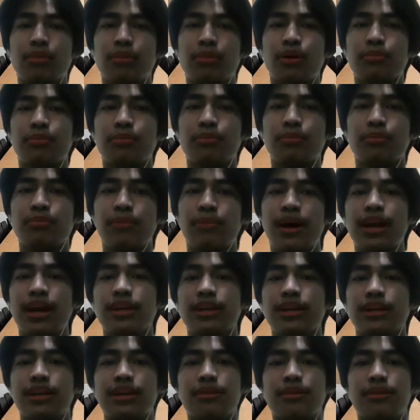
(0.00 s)
buyer,
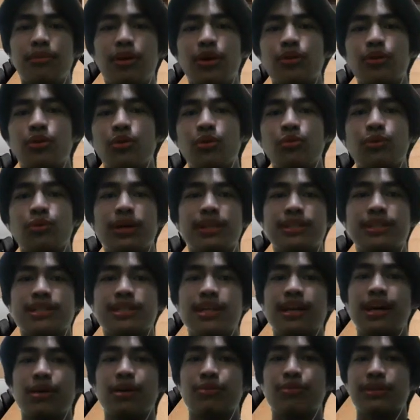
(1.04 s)
about what's
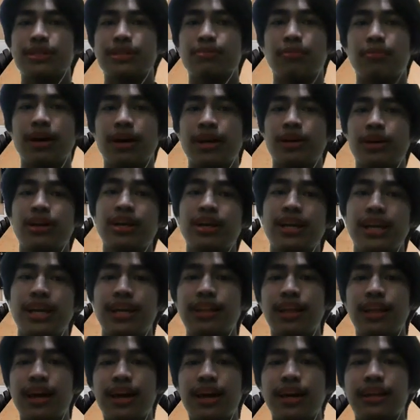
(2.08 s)
buyer need,
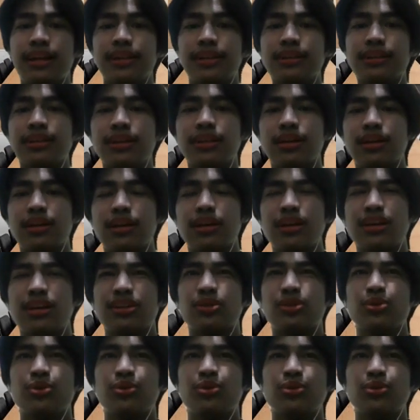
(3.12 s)
and
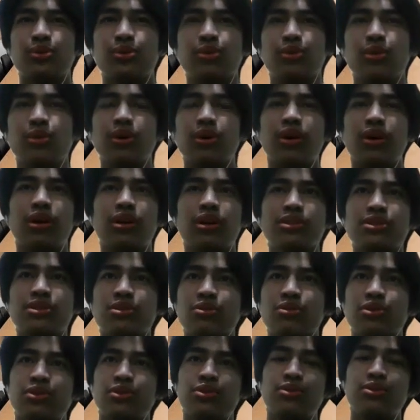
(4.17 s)
you also
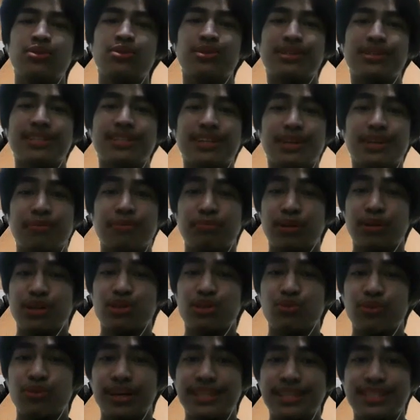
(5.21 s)
use a
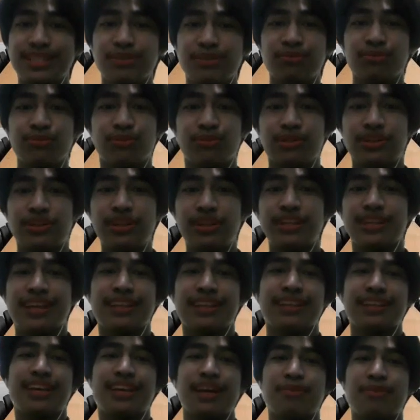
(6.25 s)
persuasive word
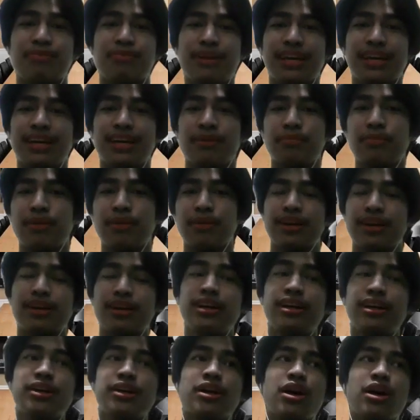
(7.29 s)
that can make a
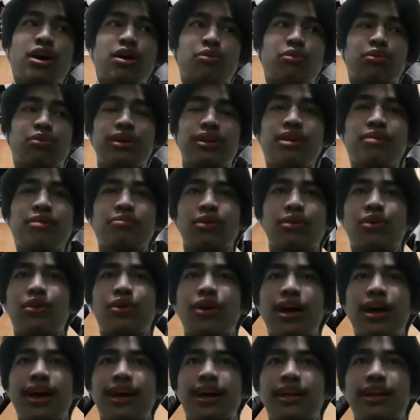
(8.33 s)
buyer want it more.
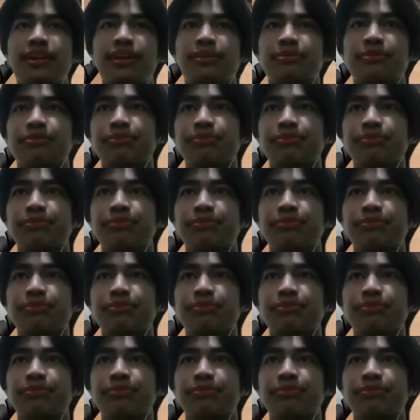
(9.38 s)
And